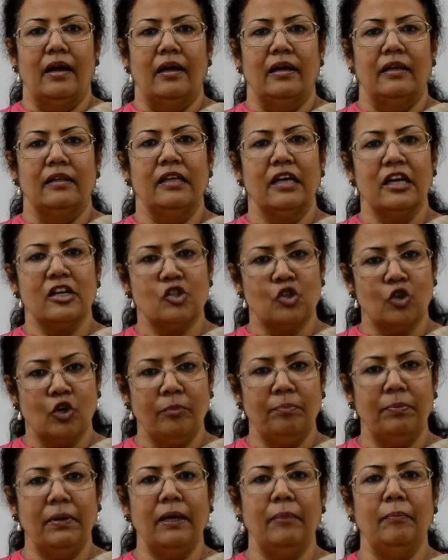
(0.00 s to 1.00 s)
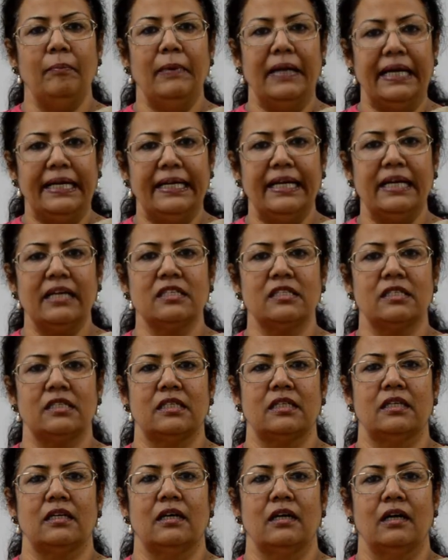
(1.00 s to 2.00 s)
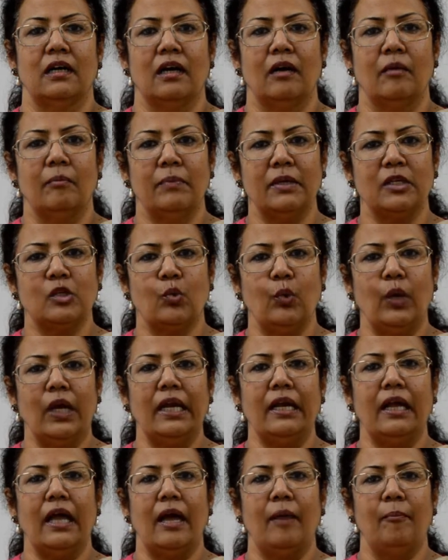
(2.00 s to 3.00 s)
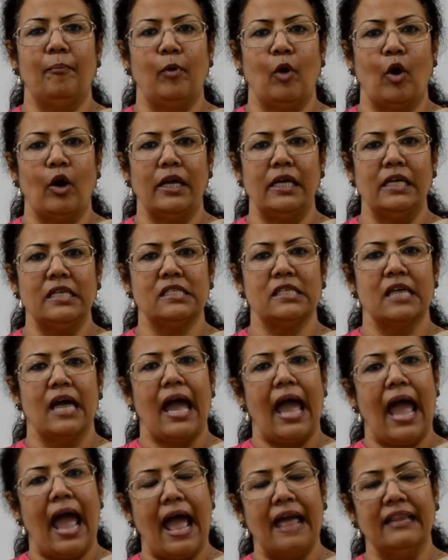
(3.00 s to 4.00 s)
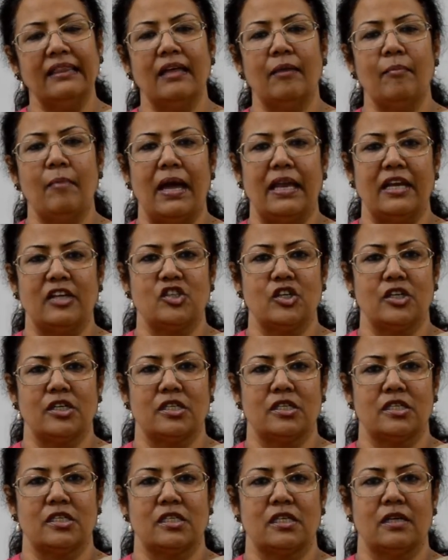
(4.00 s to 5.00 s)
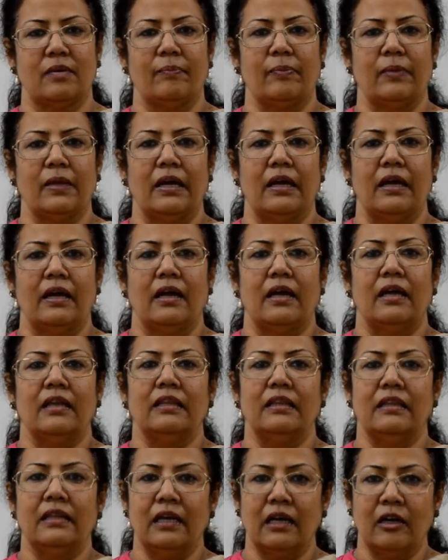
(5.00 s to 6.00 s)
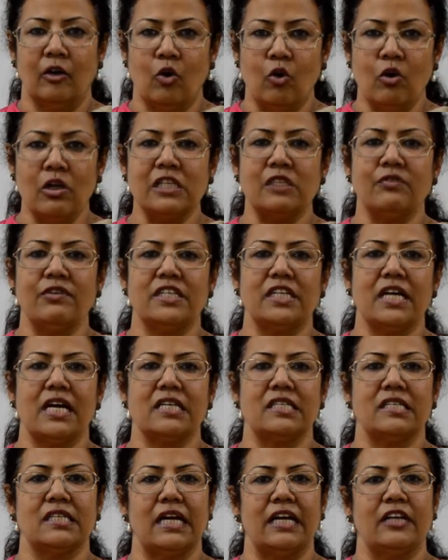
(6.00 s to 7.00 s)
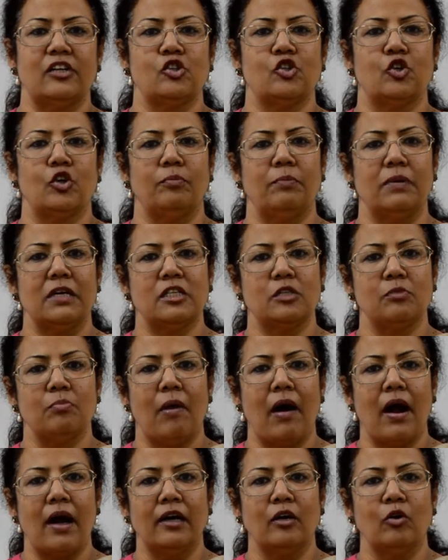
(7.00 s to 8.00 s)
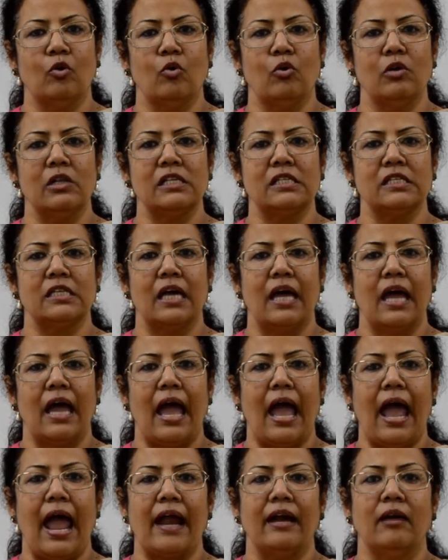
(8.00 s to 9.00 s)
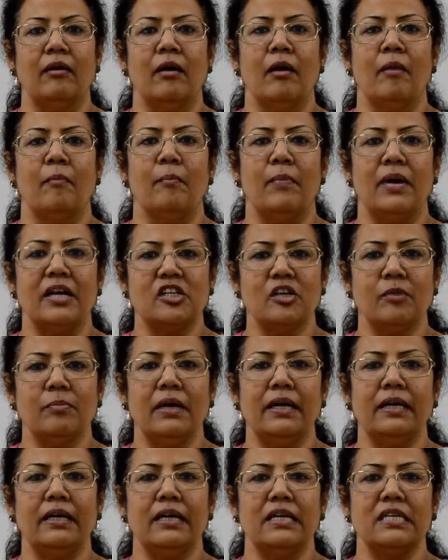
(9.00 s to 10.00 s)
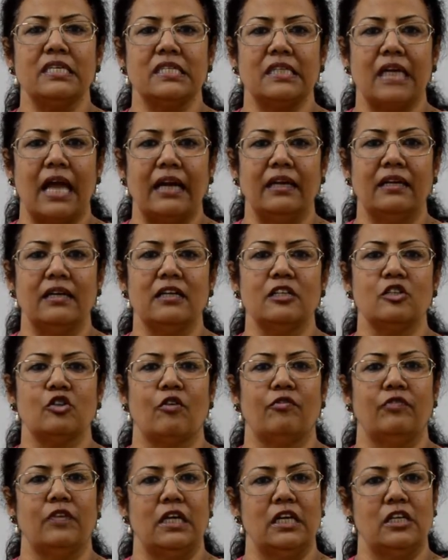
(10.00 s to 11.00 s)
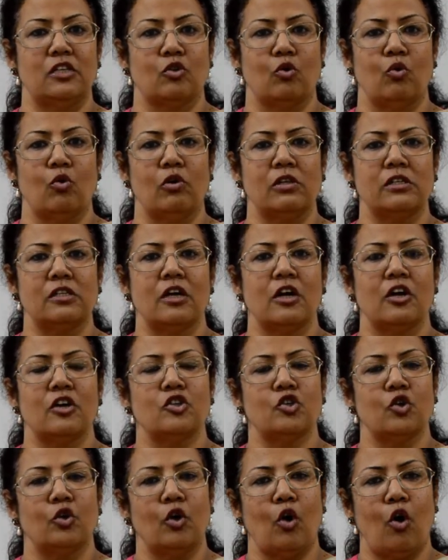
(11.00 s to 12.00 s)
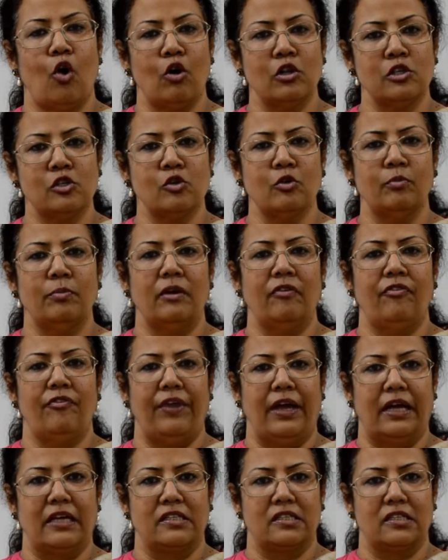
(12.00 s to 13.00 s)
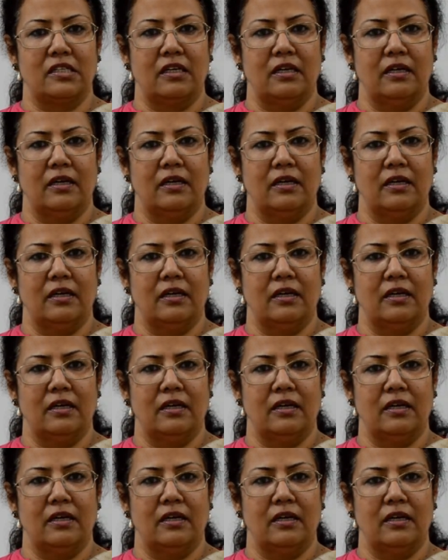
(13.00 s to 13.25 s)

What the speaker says: There should be meetings between employees and the managers. The goals which are set should be SMART goals, and measurement standards of these goals should also be fixed.